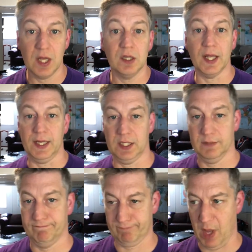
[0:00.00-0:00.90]
like
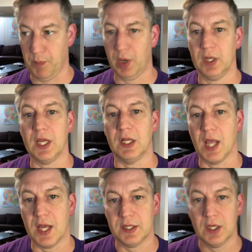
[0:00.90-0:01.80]
a parking
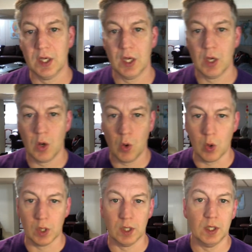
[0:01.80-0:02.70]
lot
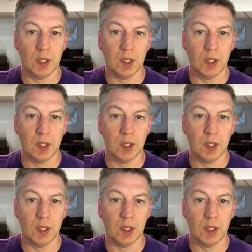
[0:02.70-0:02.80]
or